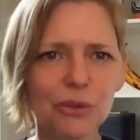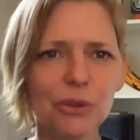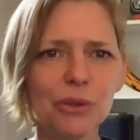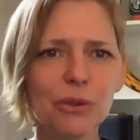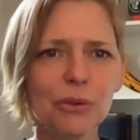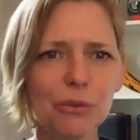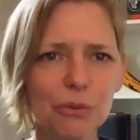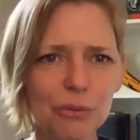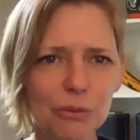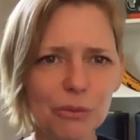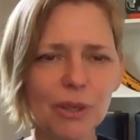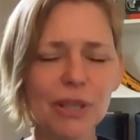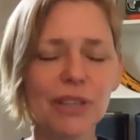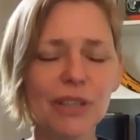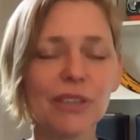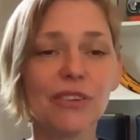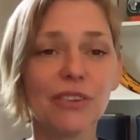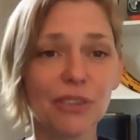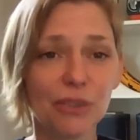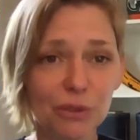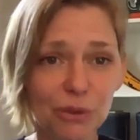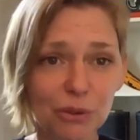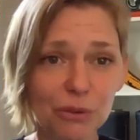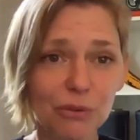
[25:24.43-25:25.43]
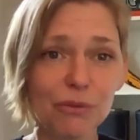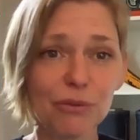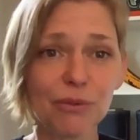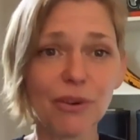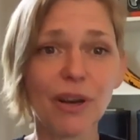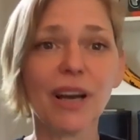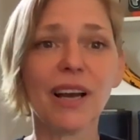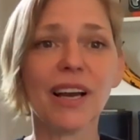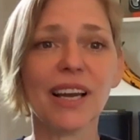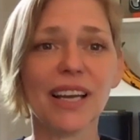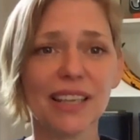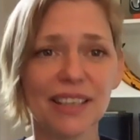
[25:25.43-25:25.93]
you until you
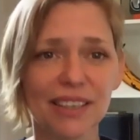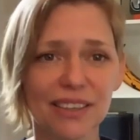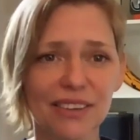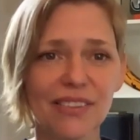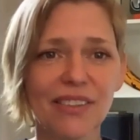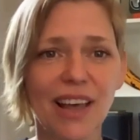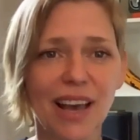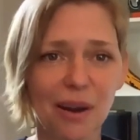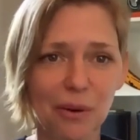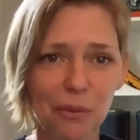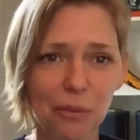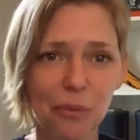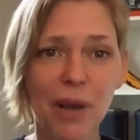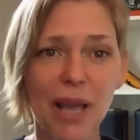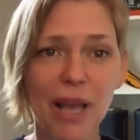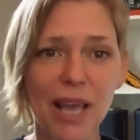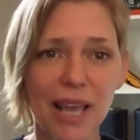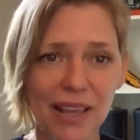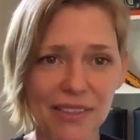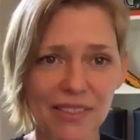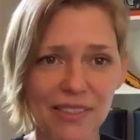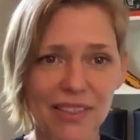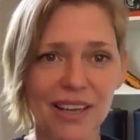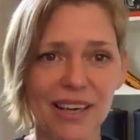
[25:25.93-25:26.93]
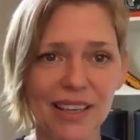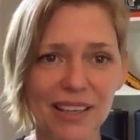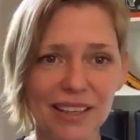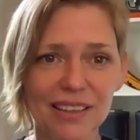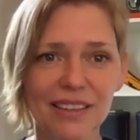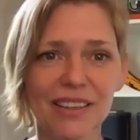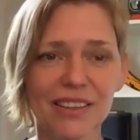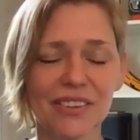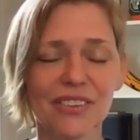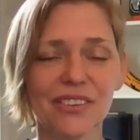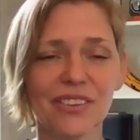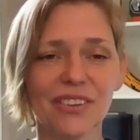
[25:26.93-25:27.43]
find that way that it
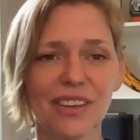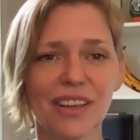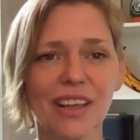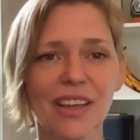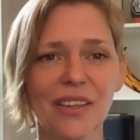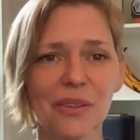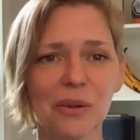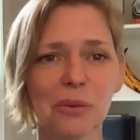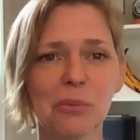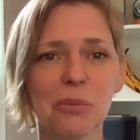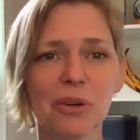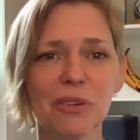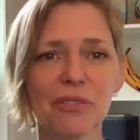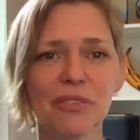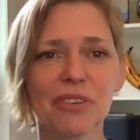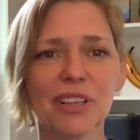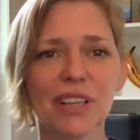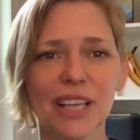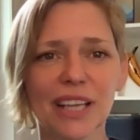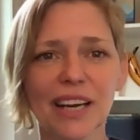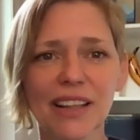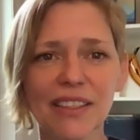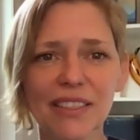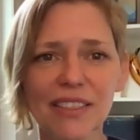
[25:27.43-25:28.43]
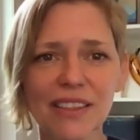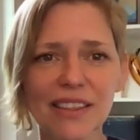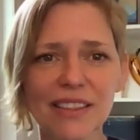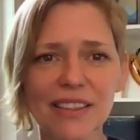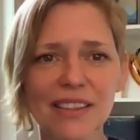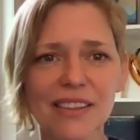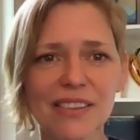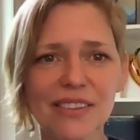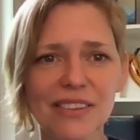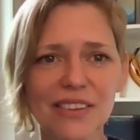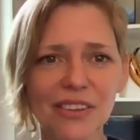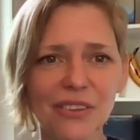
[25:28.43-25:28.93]
clicks together perfectly and i think
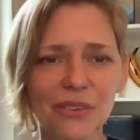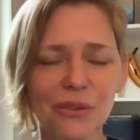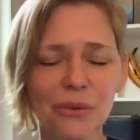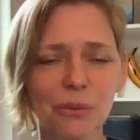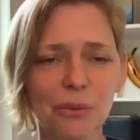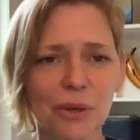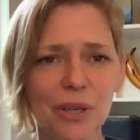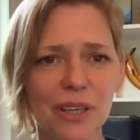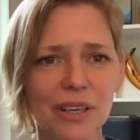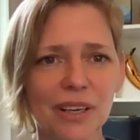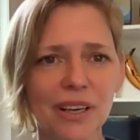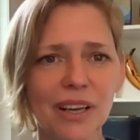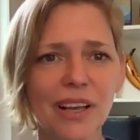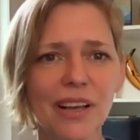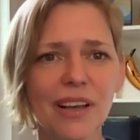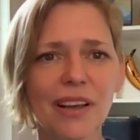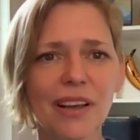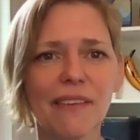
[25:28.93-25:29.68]
that this one